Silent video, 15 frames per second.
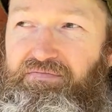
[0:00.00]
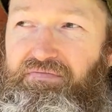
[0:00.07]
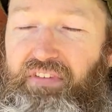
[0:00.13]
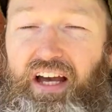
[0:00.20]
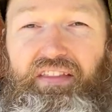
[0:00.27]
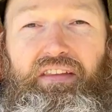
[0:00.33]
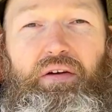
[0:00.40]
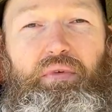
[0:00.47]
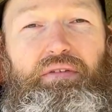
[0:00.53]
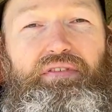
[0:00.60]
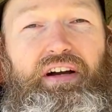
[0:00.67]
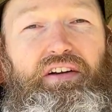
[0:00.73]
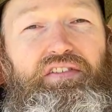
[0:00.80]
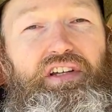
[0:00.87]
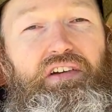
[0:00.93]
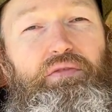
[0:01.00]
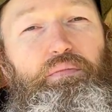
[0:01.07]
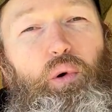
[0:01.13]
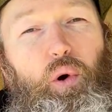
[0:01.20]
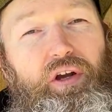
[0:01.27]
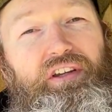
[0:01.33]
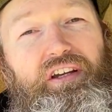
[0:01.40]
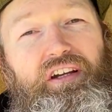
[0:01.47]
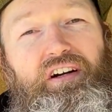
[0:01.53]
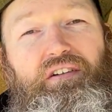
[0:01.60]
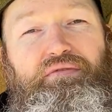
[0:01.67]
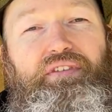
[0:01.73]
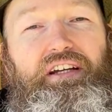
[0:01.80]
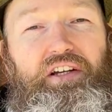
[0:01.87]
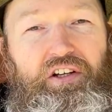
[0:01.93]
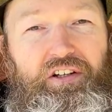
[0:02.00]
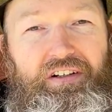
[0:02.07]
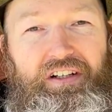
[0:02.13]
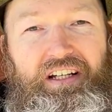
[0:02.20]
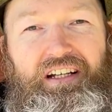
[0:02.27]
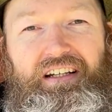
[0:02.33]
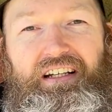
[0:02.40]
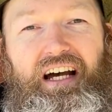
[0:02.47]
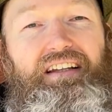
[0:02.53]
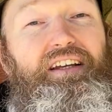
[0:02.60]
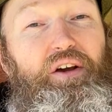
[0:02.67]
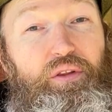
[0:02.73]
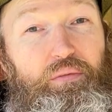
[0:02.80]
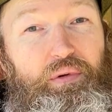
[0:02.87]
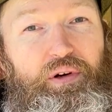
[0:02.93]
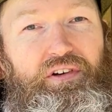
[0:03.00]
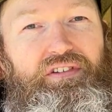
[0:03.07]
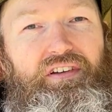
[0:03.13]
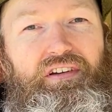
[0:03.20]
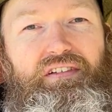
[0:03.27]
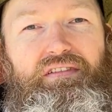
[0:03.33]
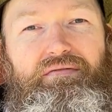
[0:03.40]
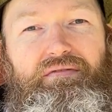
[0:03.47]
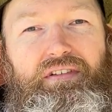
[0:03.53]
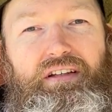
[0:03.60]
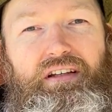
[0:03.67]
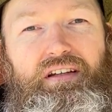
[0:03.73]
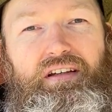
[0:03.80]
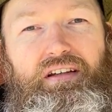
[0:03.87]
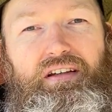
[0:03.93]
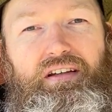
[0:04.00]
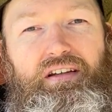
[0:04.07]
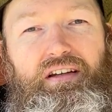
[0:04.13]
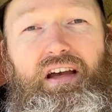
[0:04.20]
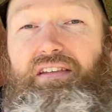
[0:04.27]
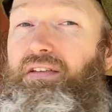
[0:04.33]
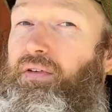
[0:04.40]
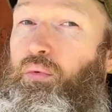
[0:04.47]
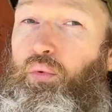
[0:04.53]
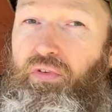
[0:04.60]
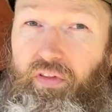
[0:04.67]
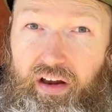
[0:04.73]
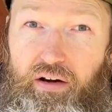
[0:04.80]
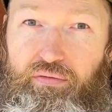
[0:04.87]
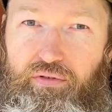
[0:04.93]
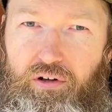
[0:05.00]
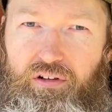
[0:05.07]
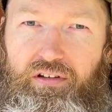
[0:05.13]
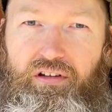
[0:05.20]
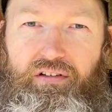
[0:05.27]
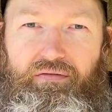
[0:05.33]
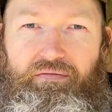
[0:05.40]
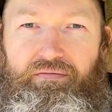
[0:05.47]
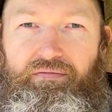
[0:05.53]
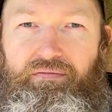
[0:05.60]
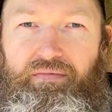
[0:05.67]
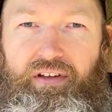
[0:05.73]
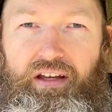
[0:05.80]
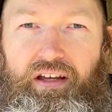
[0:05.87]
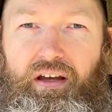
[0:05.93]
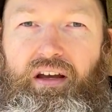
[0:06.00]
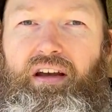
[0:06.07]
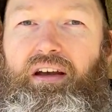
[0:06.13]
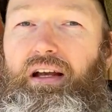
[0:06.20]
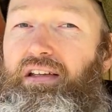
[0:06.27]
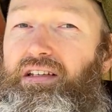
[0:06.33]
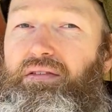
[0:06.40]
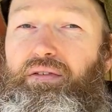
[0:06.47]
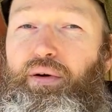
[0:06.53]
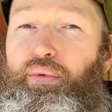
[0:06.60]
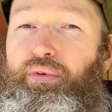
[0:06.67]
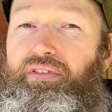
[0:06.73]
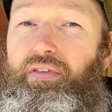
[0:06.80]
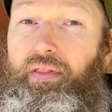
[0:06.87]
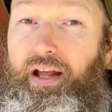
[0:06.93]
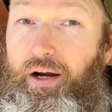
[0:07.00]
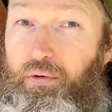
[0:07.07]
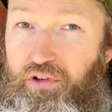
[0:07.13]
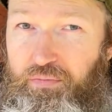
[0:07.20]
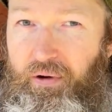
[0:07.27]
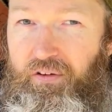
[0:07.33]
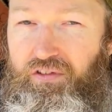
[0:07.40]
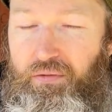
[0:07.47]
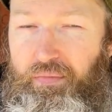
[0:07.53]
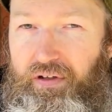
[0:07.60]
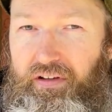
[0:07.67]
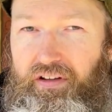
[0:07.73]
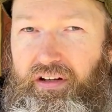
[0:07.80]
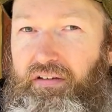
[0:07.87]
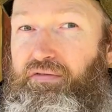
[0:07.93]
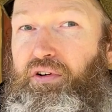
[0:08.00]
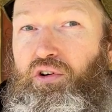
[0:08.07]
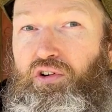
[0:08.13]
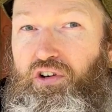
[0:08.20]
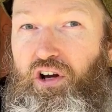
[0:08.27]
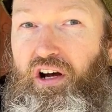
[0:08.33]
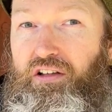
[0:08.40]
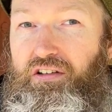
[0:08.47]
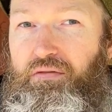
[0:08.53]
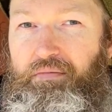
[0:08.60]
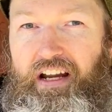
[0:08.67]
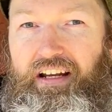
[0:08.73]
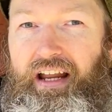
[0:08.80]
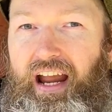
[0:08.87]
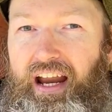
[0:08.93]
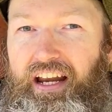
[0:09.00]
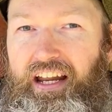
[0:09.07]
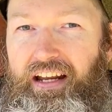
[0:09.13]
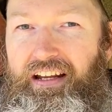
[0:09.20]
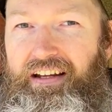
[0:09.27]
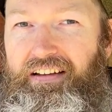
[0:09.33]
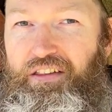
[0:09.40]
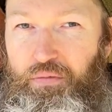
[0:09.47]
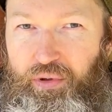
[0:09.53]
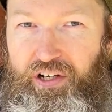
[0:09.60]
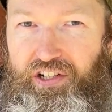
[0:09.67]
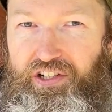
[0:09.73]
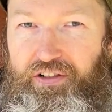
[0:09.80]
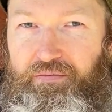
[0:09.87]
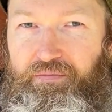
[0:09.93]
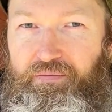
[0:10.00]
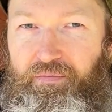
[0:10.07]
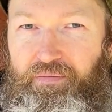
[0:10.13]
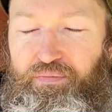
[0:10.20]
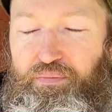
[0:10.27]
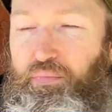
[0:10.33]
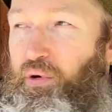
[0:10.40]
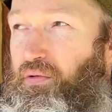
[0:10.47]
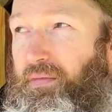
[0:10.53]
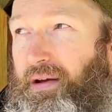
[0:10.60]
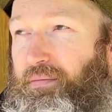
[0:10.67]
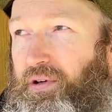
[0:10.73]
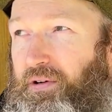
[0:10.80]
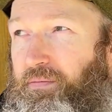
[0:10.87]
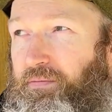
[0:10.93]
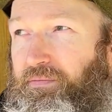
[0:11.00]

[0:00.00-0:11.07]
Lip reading: And then we find ourselves pointing our finger at the other person as if it was their fault, as if it was their responsibility for not maintaining the bridge. But remember,